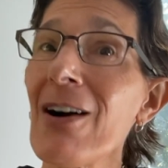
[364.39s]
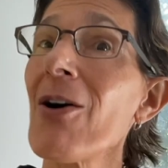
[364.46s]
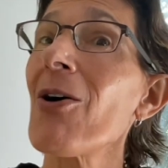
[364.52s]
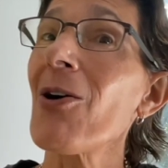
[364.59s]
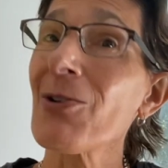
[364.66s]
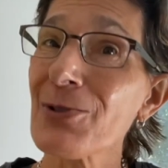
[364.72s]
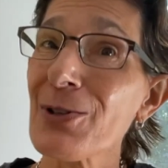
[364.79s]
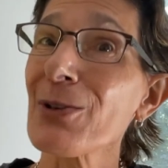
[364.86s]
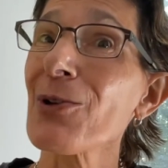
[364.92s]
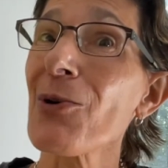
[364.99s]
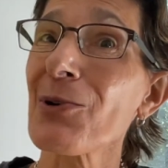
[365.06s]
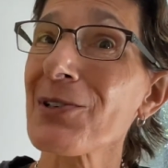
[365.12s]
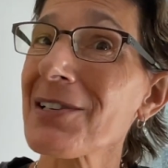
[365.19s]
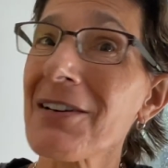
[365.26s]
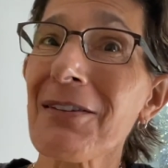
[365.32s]
Also
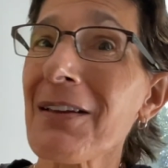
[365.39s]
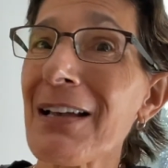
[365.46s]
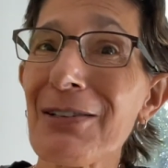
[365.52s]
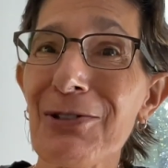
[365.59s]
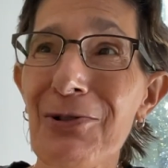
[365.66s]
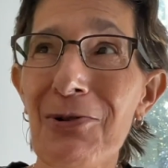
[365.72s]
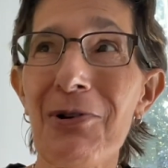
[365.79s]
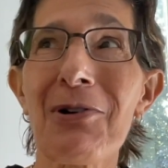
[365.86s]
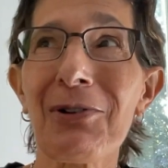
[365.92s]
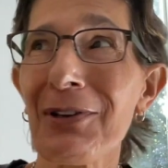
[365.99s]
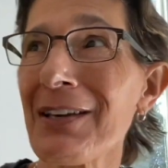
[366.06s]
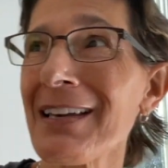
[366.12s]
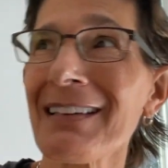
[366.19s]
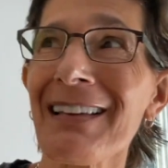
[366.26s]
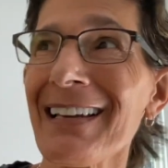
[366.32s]
lowers cholesterol. You
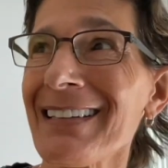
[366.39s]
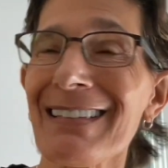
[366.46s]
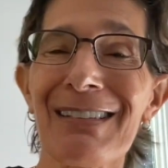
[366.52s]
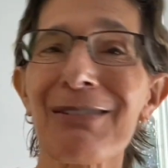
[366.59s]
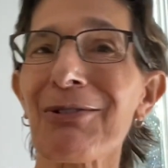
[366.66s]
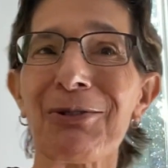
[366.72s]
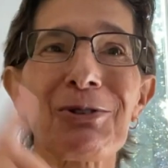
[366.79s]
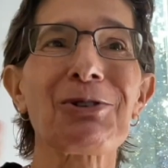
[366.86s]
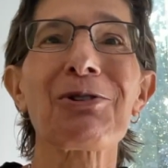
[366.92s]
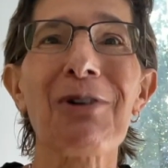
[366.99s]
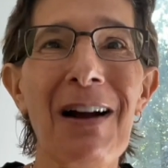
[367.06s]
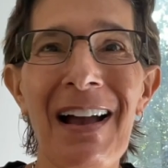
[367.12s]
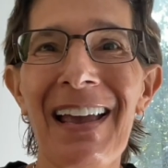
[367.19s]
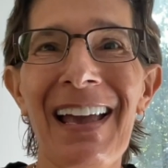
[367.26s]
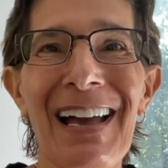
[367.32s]
get like this little
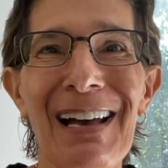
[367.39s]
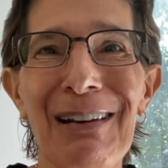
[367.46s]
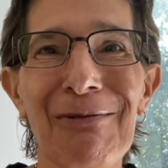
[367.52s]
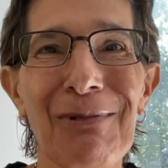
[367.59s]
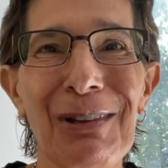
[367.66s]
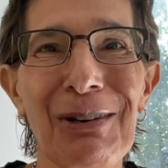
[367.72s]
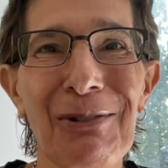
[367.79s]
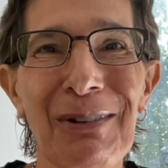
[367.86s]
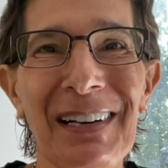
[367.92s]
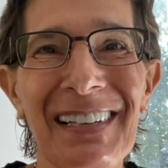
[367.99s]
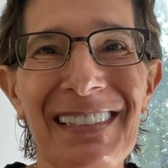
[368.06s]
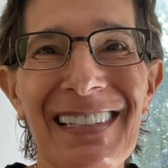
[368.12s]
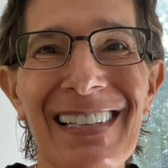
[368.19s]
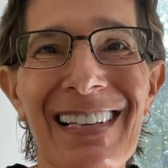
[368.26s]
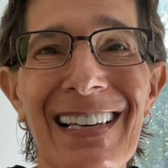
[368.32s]
triad with green
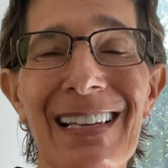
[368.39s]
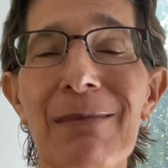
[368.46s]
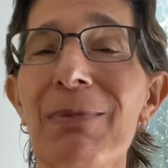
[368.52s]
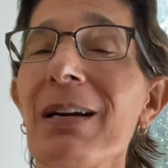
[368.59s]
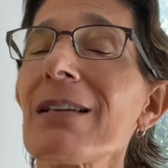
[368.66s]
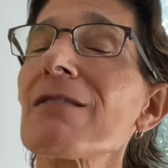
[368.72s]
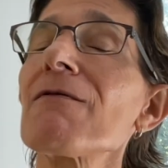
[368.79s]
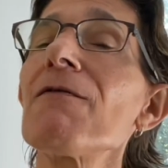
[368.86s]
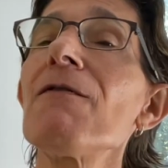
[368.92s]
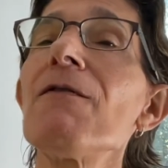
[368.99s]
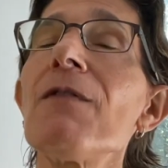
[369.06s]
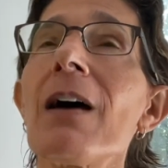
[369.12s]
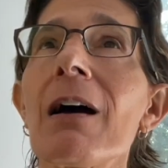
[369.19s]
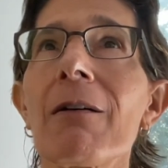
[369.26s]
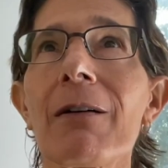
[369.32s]
tea, but it's
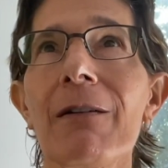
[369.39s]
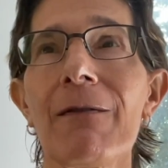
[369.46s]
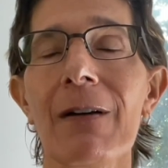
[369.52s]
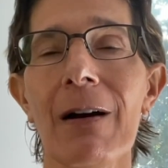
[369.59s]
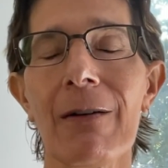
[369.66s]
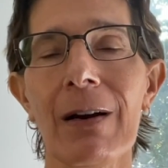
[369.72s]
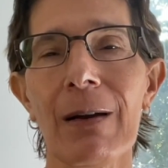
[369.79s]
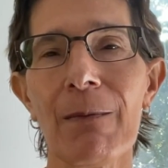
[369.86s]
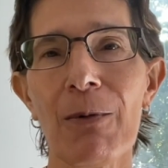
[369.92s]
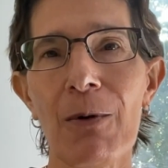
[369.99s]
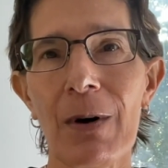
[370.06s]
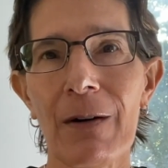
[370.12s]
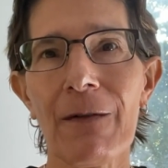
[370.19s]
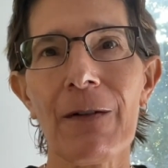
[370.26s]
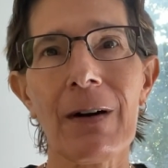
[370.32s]
very, very
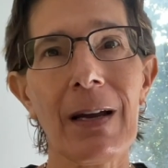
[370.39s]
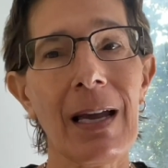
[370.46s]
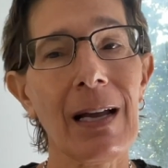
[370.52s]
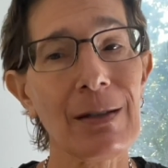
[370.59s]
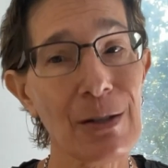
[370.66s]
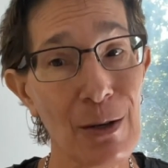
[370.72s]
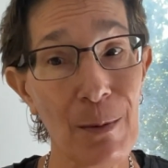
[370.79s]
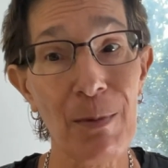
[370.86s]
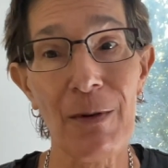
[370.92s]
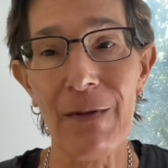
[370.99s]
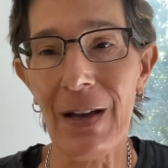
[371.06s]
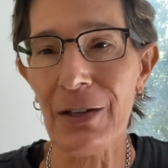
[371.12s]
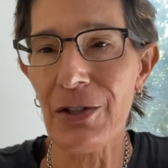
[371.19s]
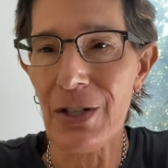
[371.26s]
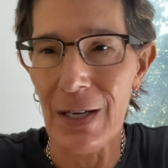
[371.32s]
important for cancer
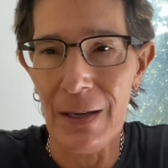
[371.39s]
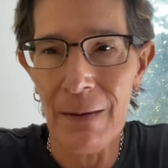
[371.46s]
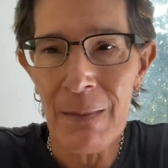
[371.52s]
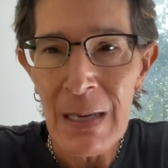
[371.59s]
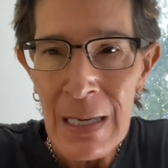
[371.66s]
prevention.